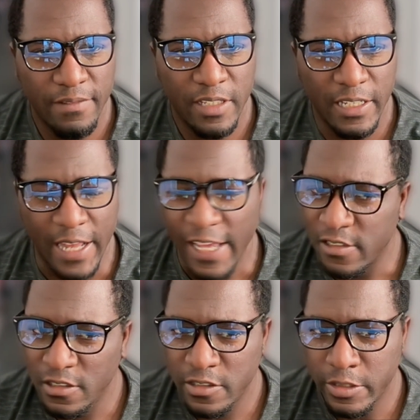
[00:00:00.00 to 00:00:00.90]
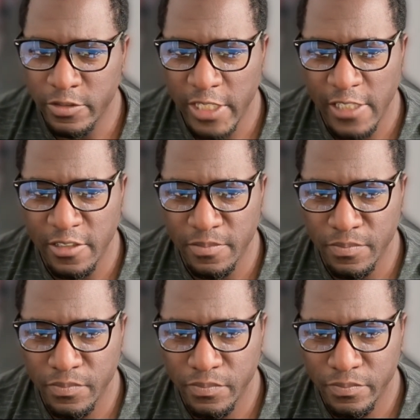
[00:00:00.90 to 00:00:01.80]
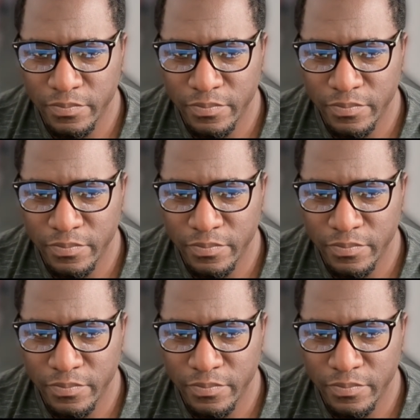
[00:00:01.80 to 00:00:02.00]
Safety and Hazard Association.